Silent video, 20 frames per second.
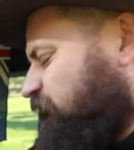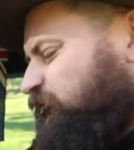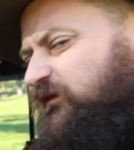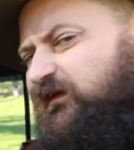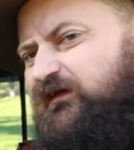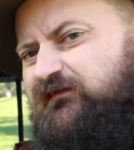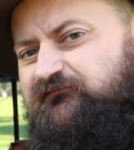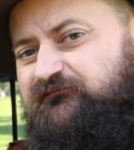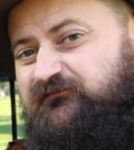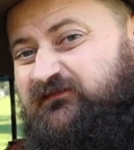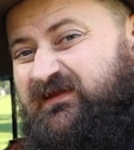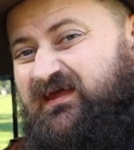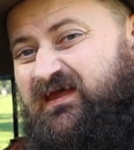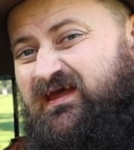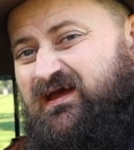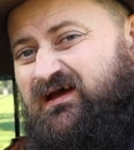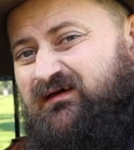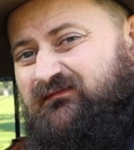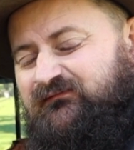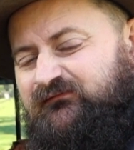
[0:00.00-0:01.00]
me, for
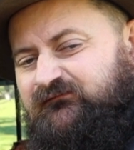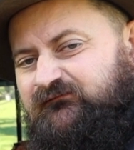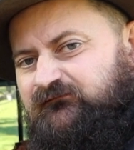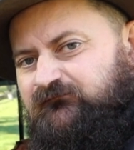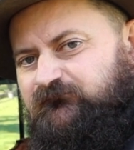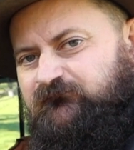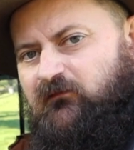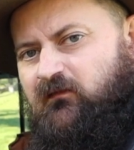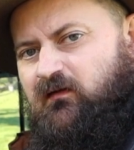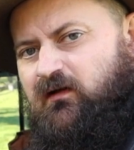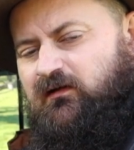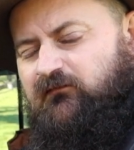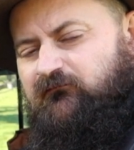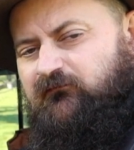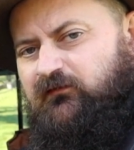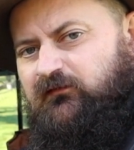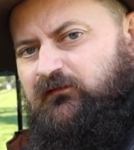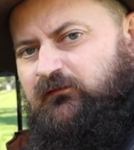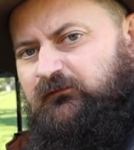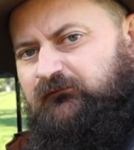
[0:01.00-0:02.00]
now, this is fine.
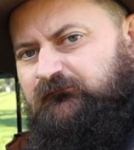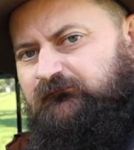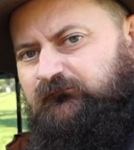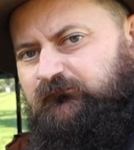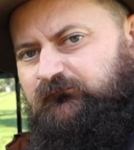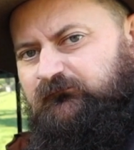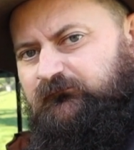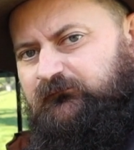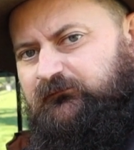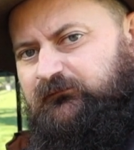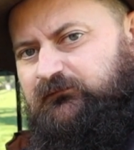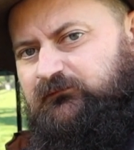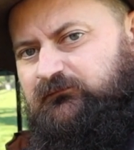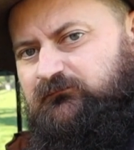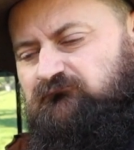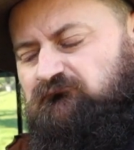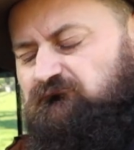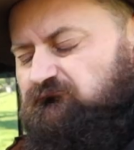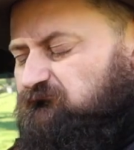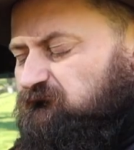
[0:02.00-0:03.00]
I've got no issues with it,
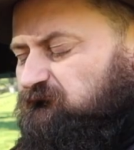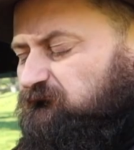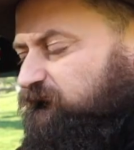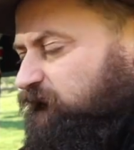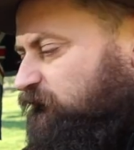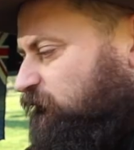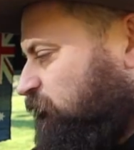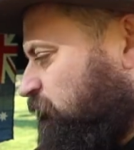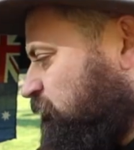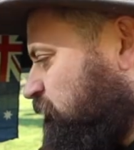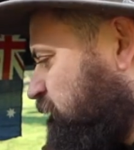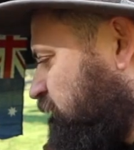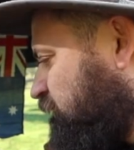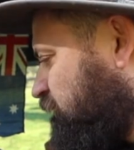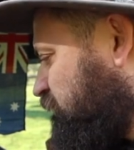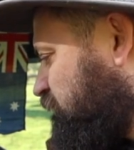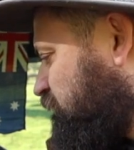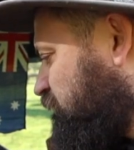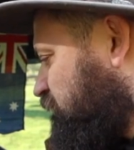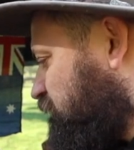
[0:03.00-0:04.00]
and
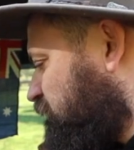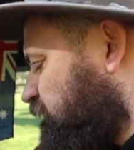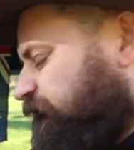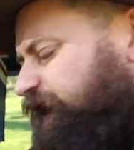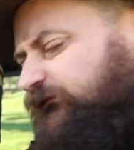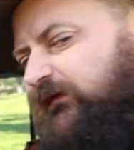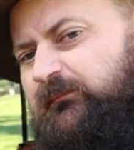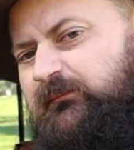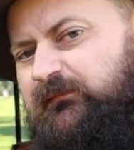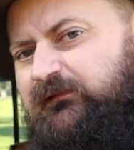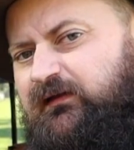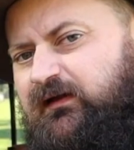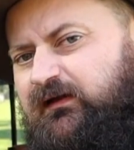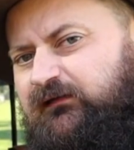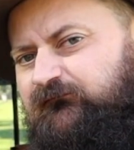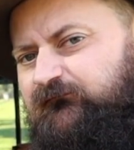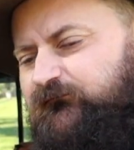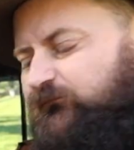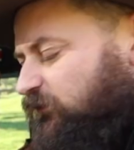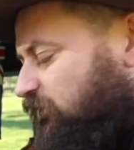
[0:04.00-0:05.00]
it's happy days for